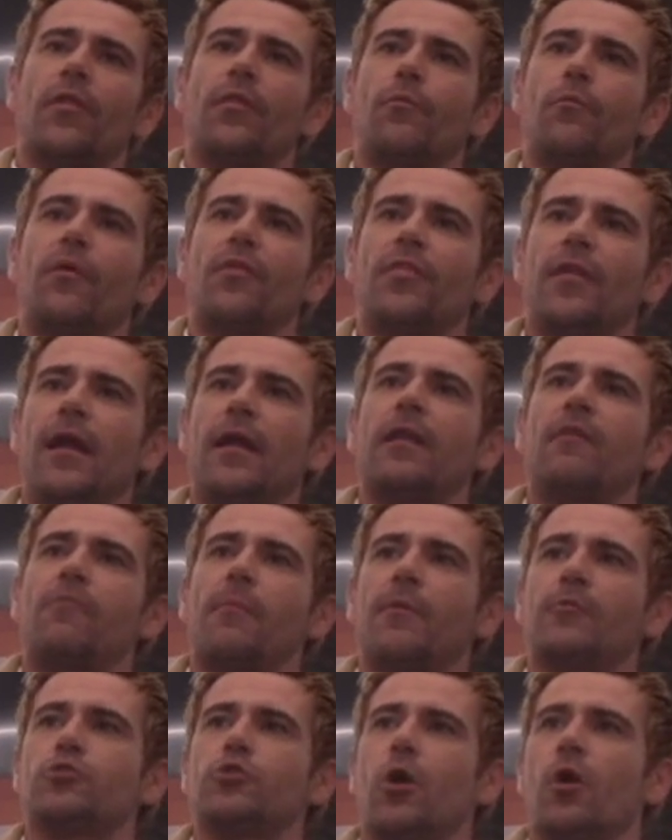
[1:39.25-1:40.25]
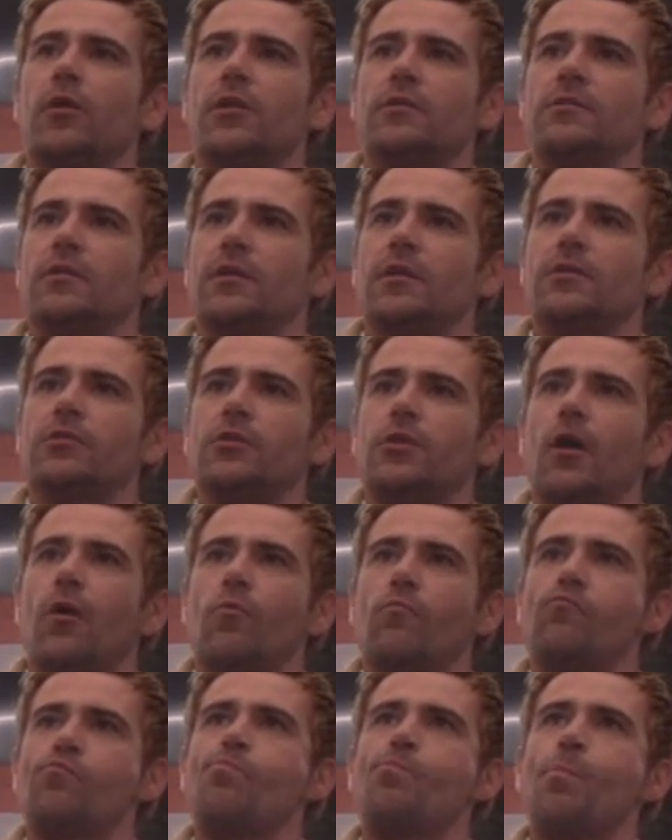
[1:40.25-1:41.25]
one thing I love about John is that, you
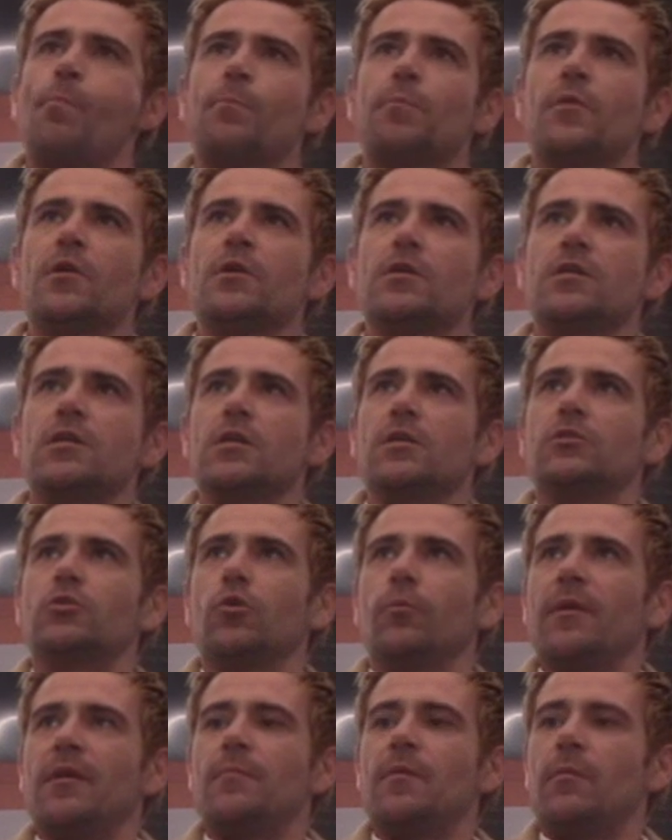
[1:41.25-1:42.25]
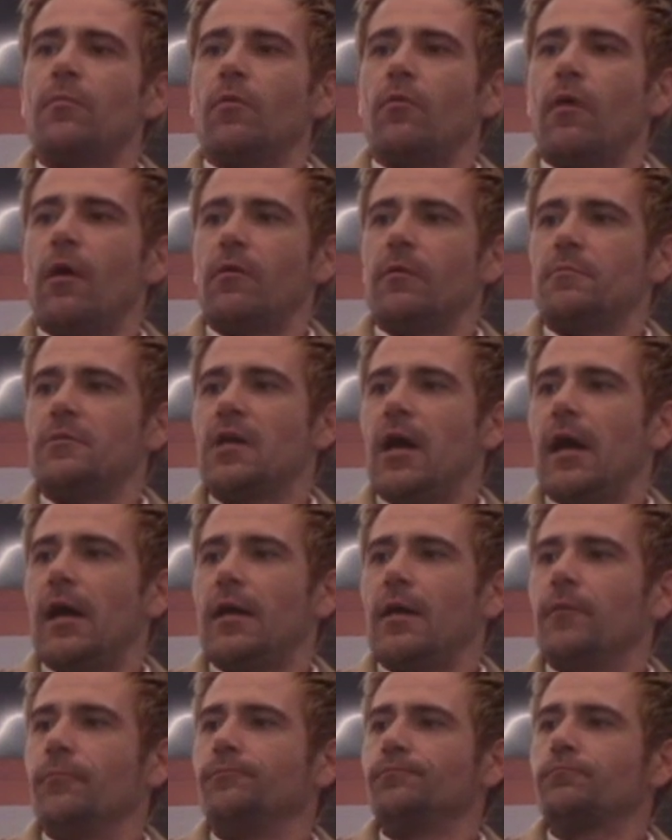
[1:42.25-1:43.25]
know, so many people around him
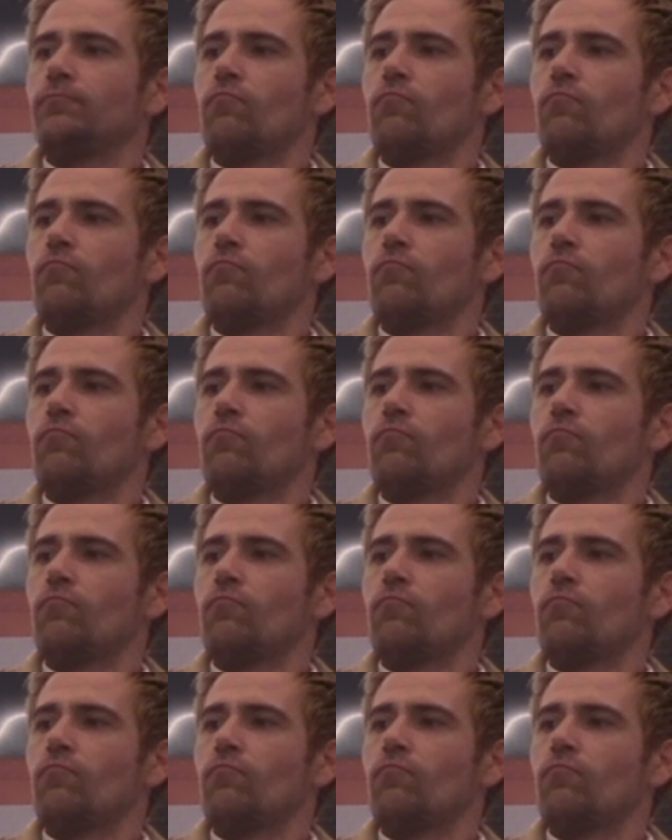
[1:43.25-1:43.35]
die.